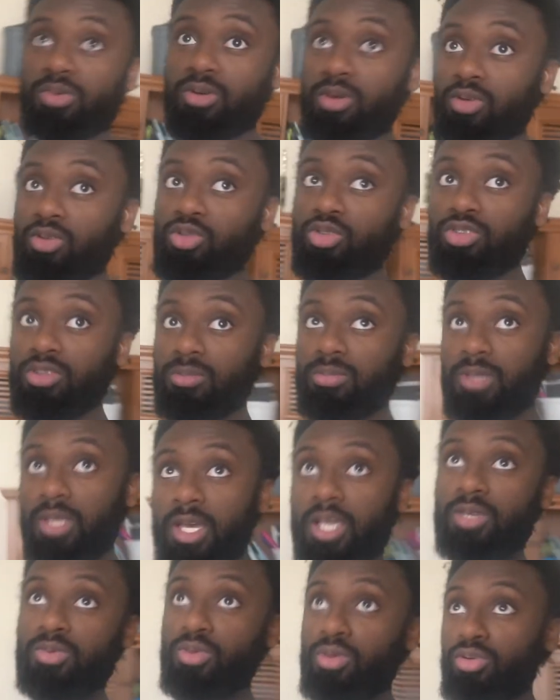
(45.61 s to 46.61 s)
We're gonna do some
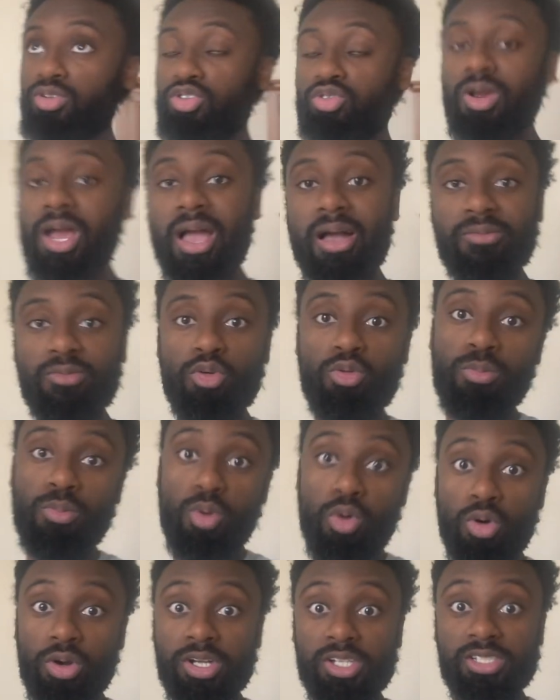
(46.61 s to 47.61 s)
things. We're gonna travel
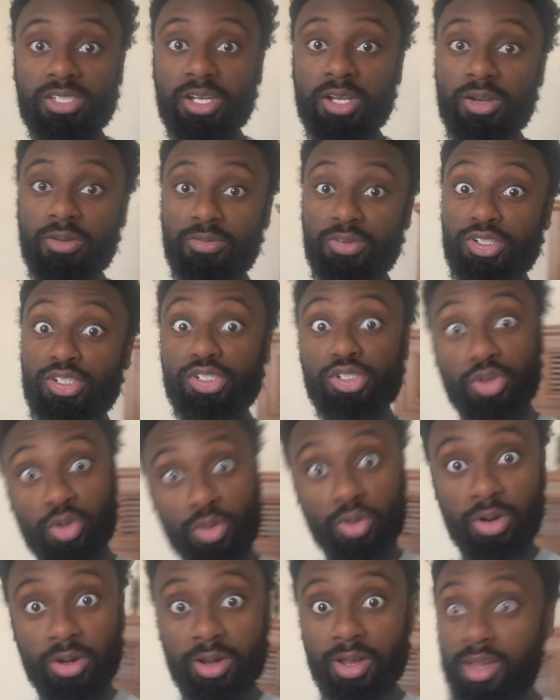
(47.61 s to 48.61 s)
more this year for
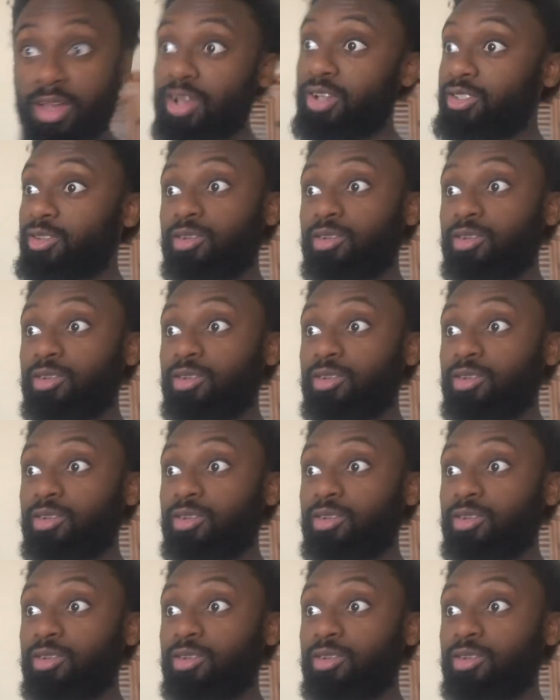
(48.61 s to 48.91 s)
sure.